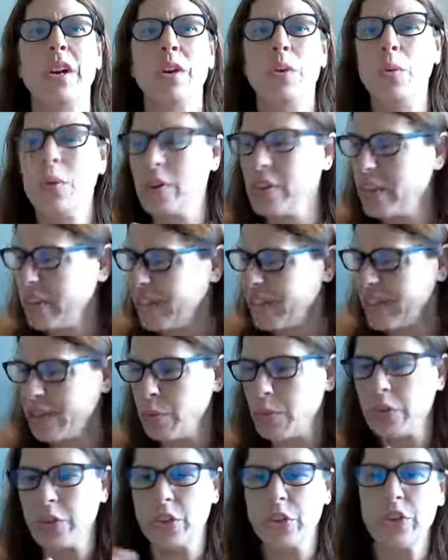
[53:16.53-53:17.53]
where they think,
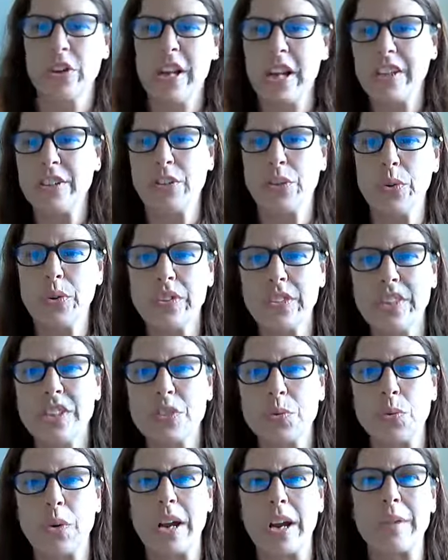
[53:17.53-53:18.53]
well, you're not doing
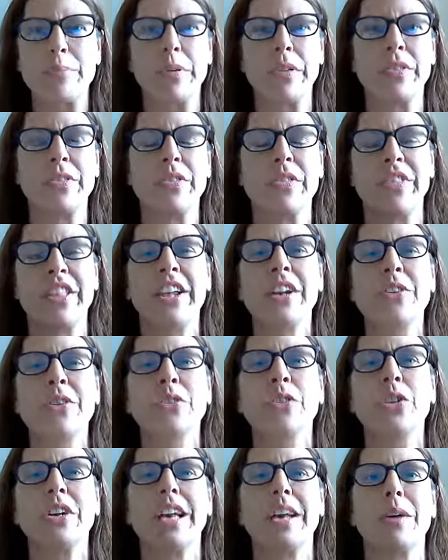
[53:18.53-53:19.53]
this right, but they don't
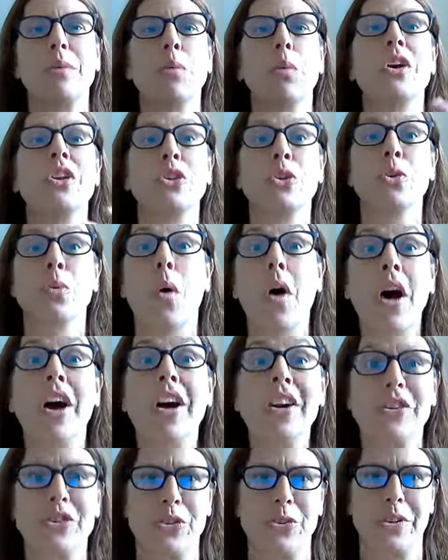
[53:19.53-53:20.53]
look at what you
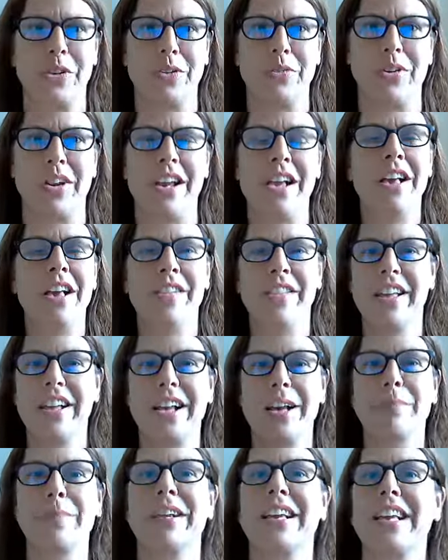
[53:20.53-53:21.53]
are doing right. They
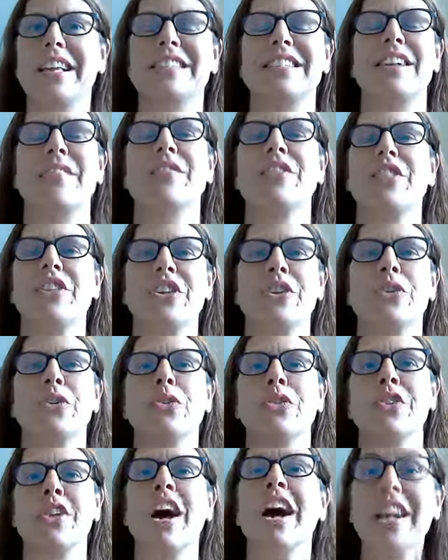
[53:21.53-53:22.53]
come against everything you're
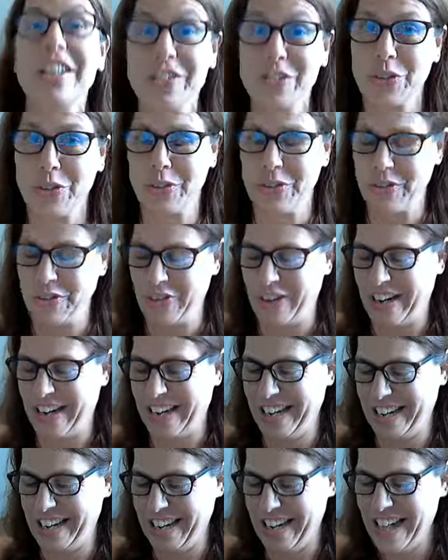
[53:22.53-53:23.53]
not doing
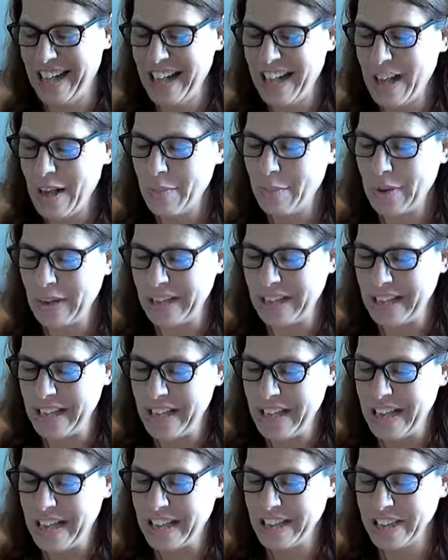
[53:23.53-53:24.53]
right. But,
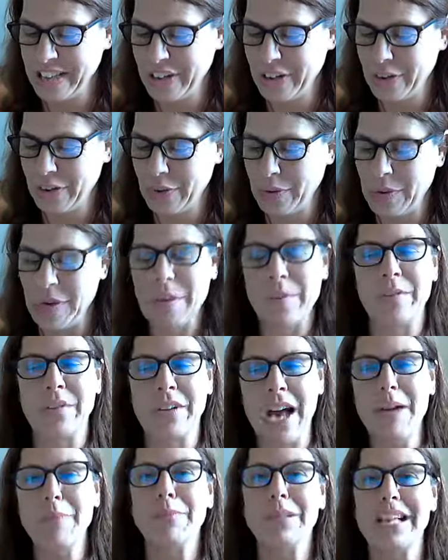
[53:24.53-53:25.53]
you know,
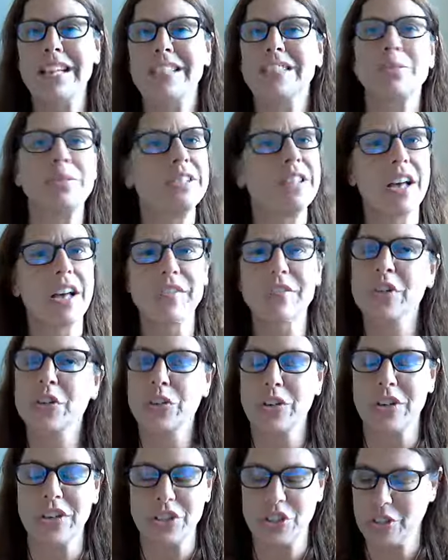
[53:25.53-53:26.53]
God bless, we love the
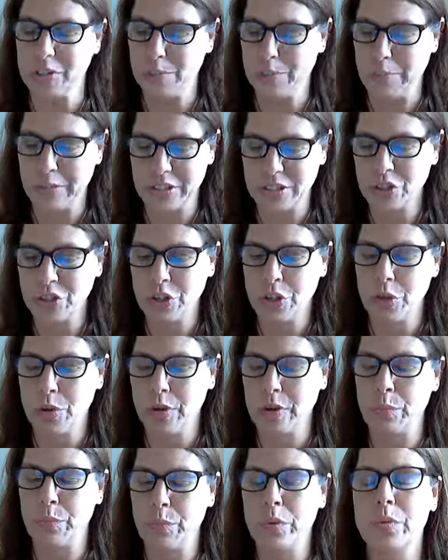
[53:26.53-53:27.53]
Christians, but, you know,
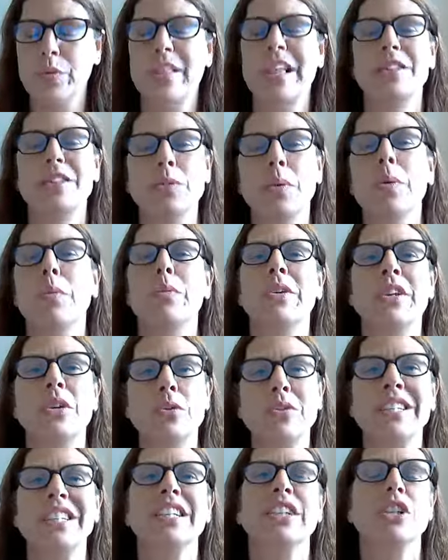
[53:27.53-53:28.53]
that's why we don't
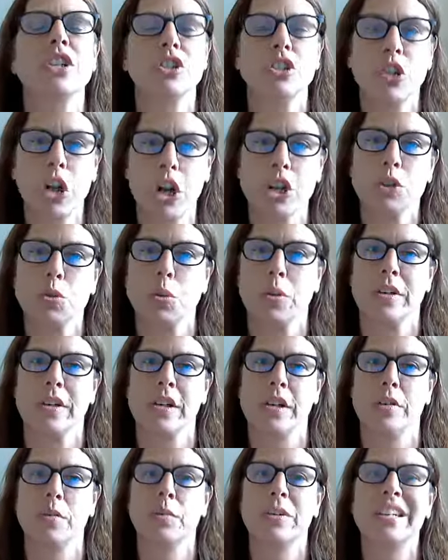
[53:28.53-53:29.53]
need to judge one
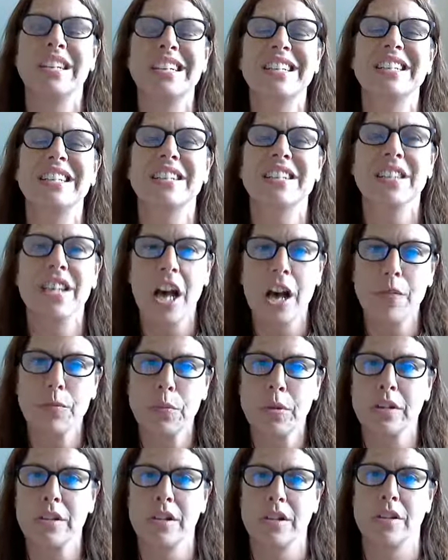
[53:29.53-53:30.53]
another. We need to love
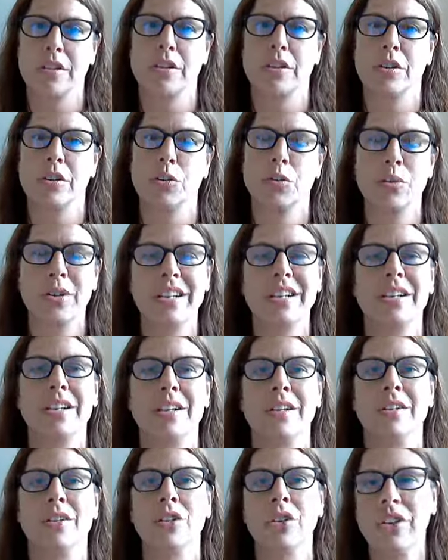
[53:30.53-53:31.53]
one another. Quit
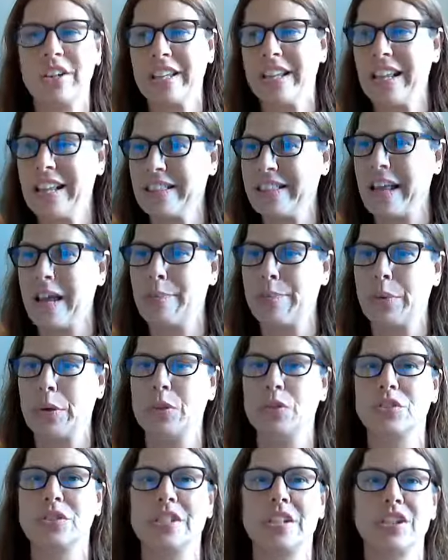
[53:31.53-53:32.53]
looking at that
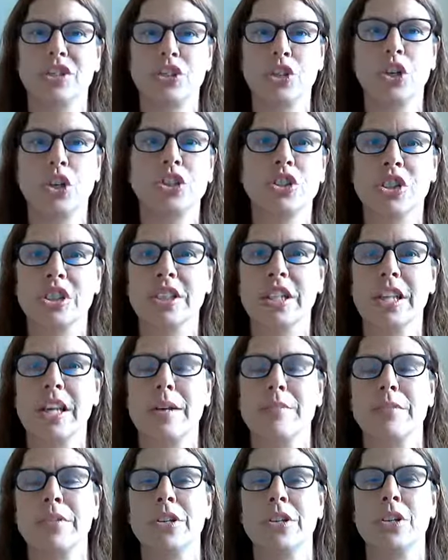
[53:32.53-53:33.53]
person and judging
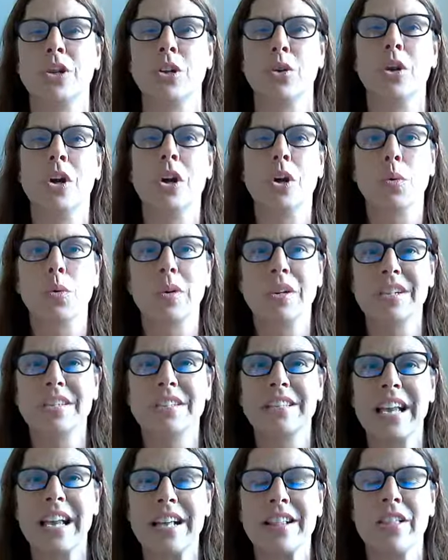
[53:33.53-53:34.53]
them, you know, we're to
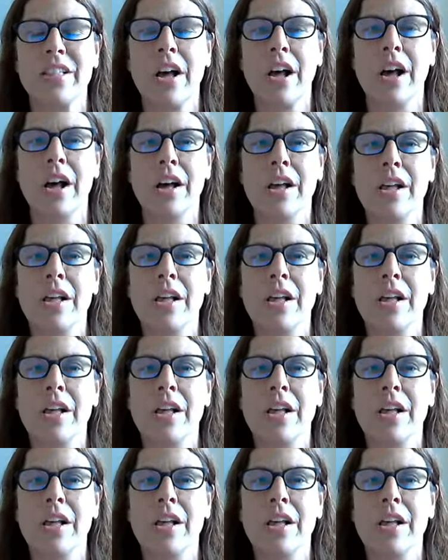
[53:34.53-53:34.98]
take the